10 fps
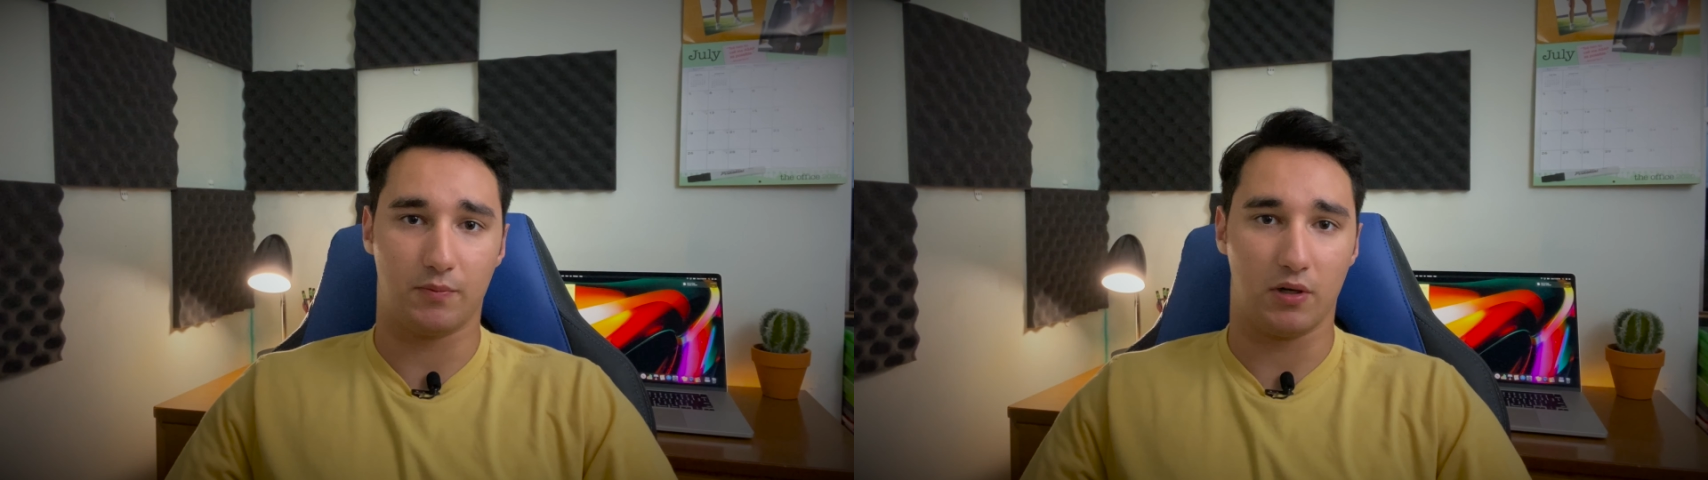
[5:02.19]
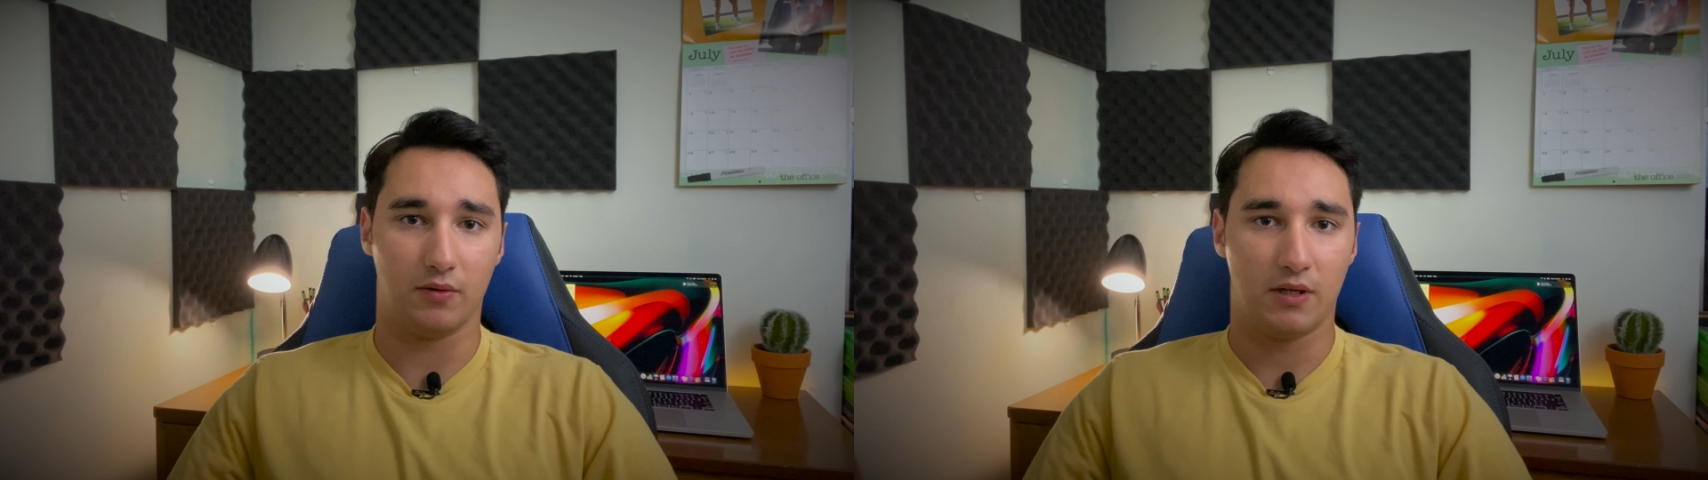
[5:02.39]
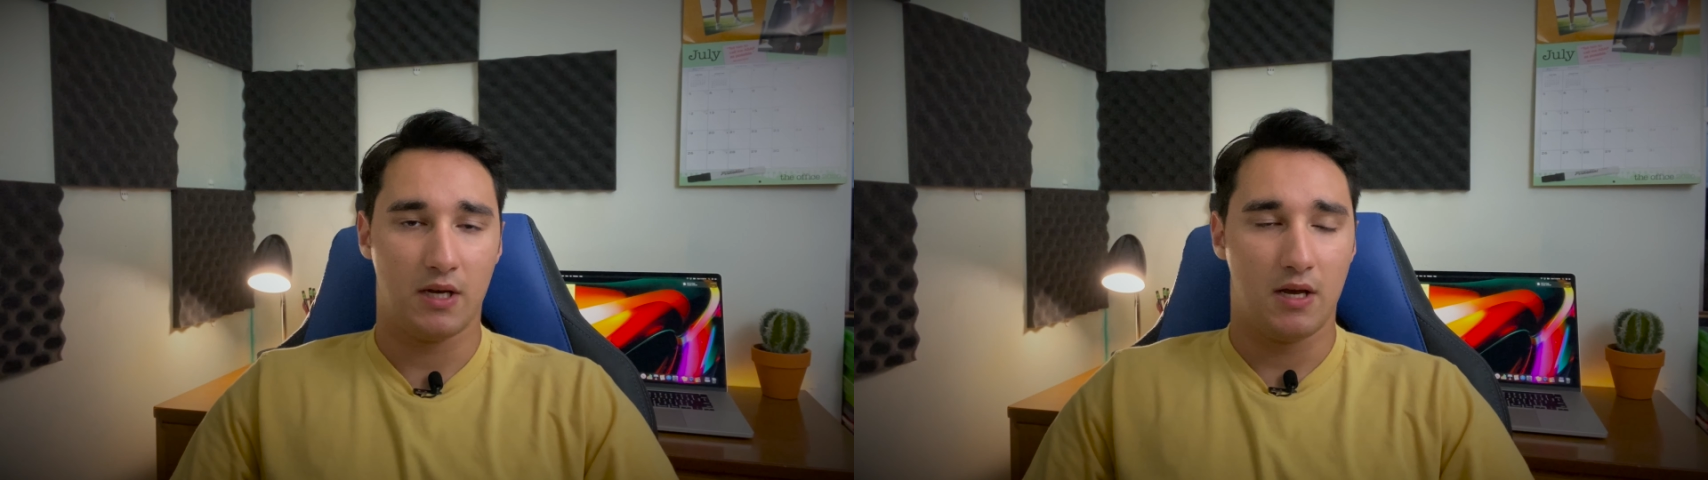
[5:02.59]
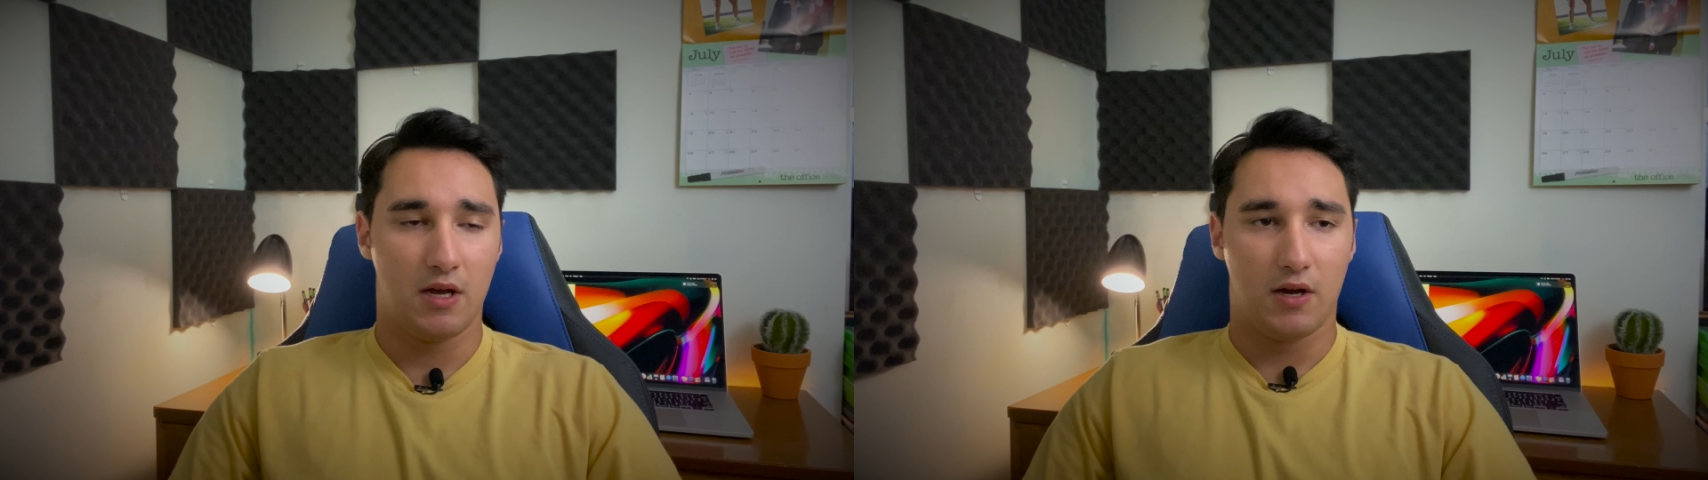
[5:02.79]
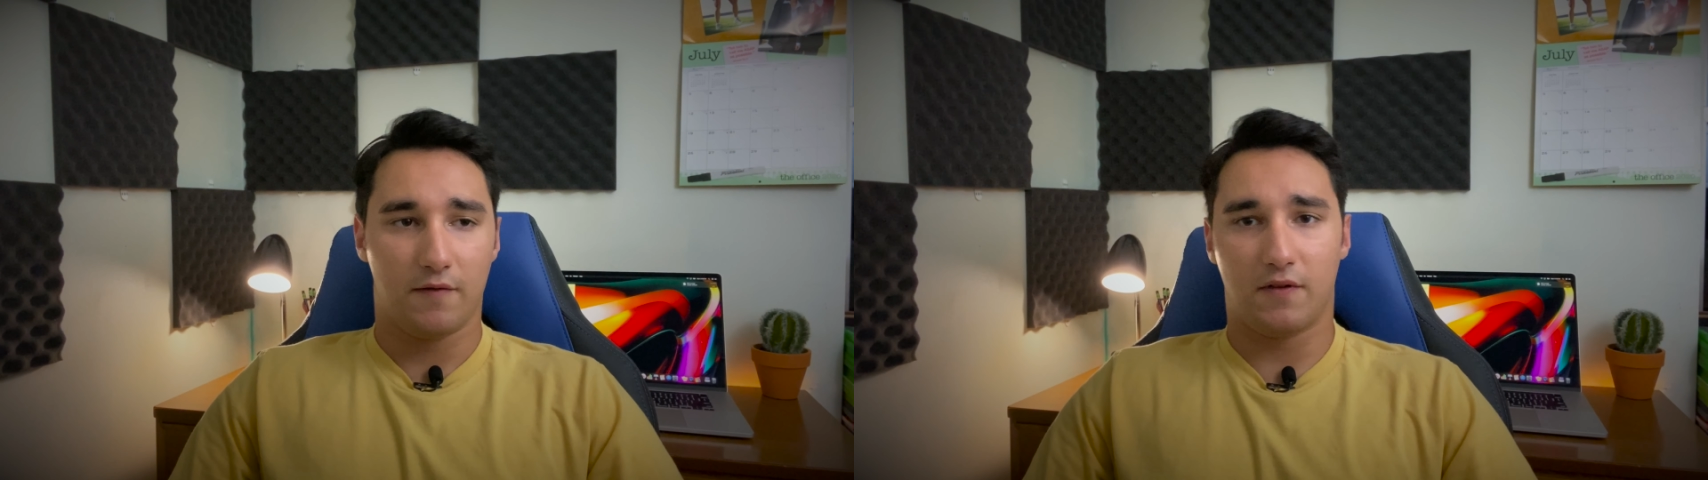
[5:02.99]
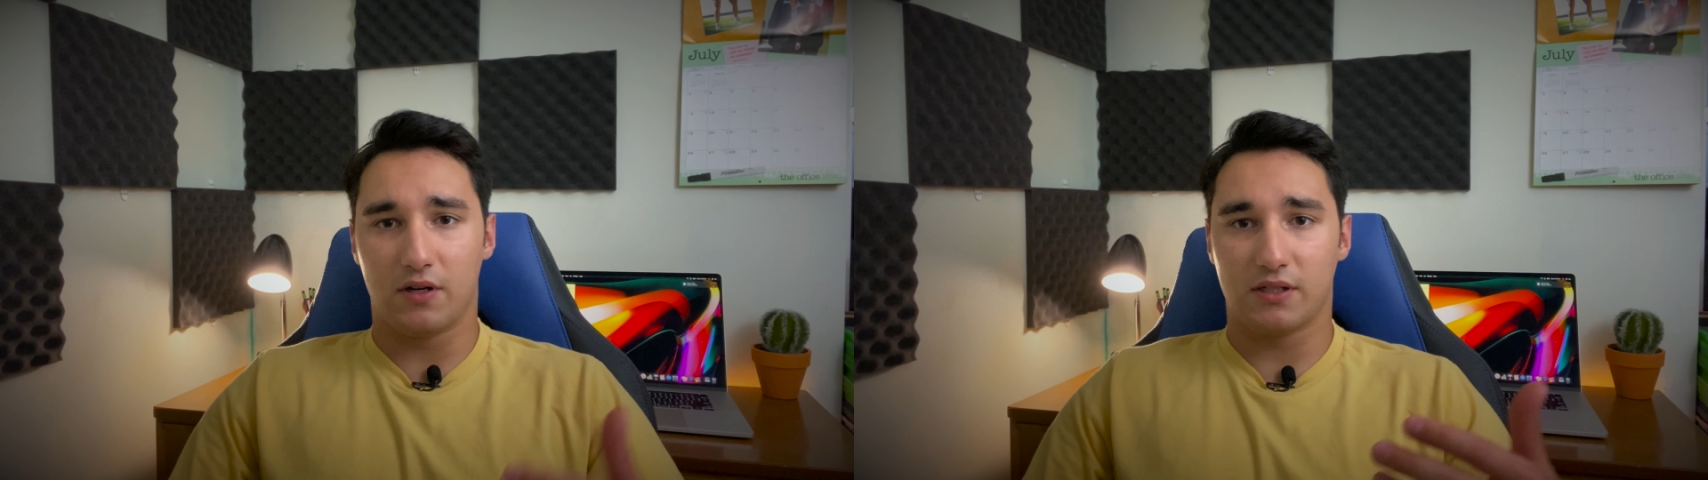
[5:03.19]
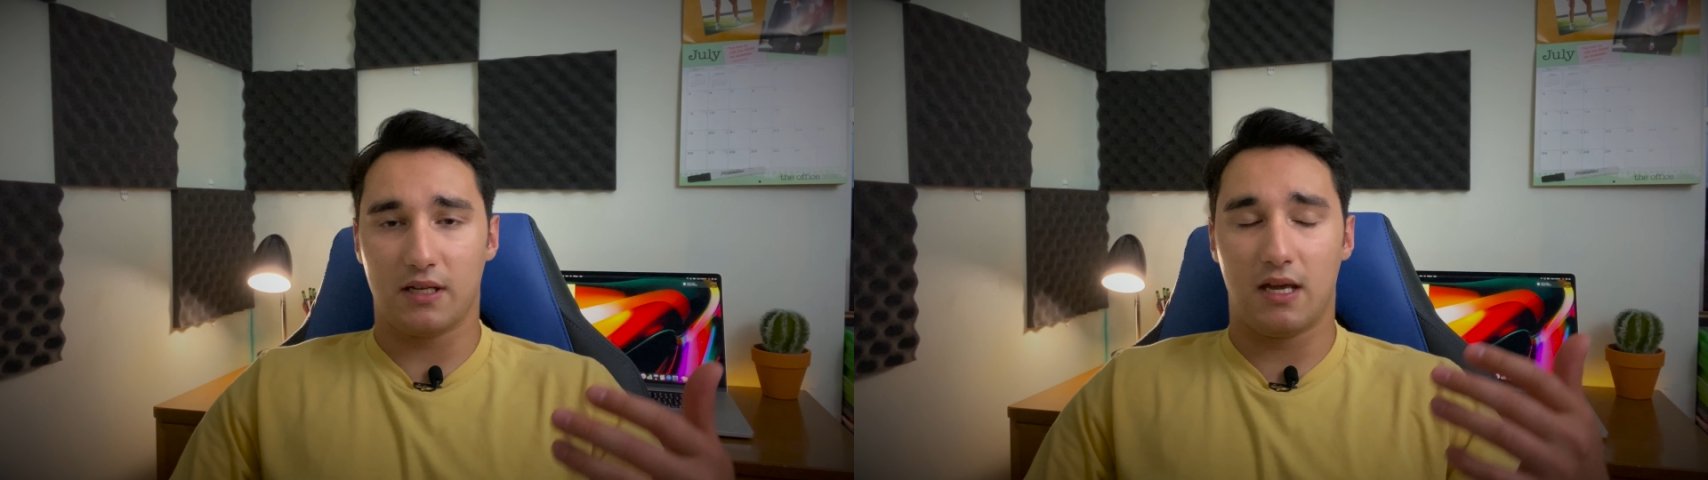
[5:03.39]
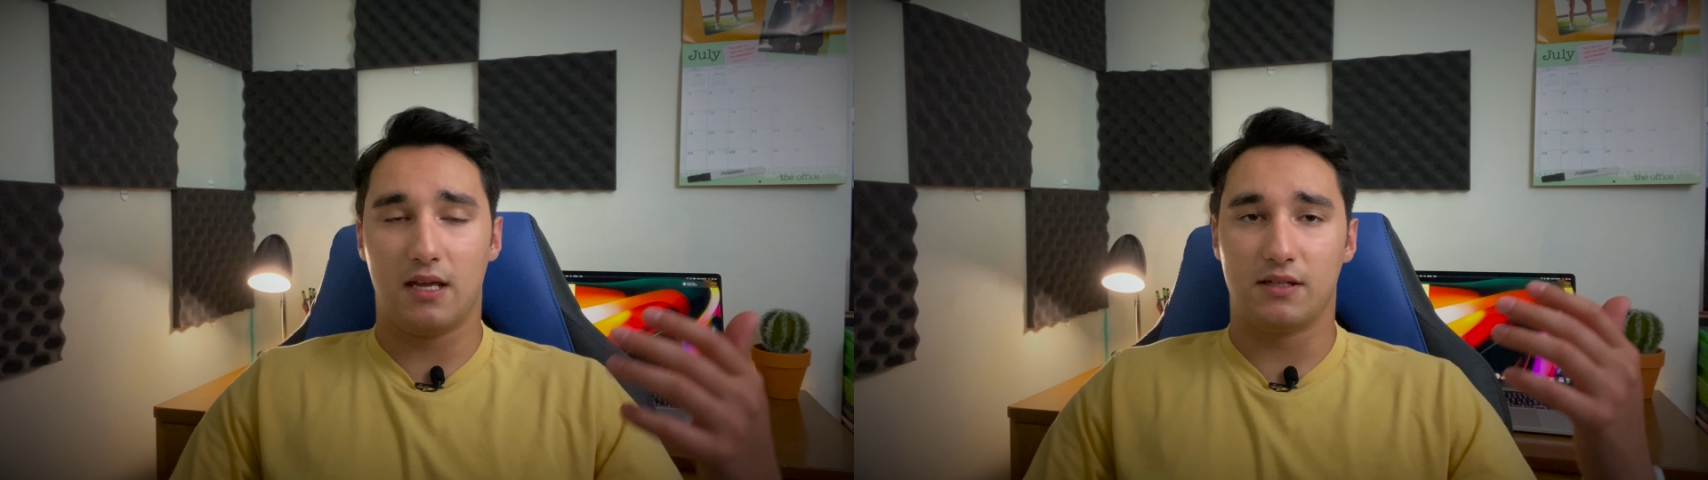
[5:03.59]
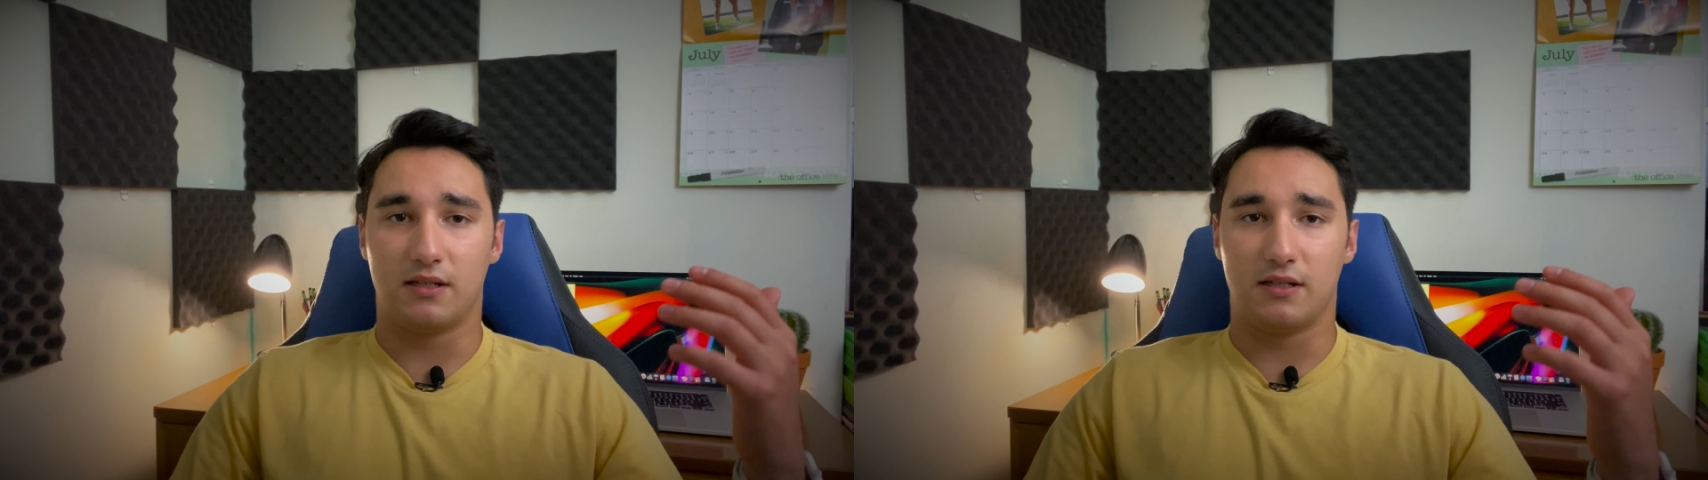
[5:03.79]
Pro. First is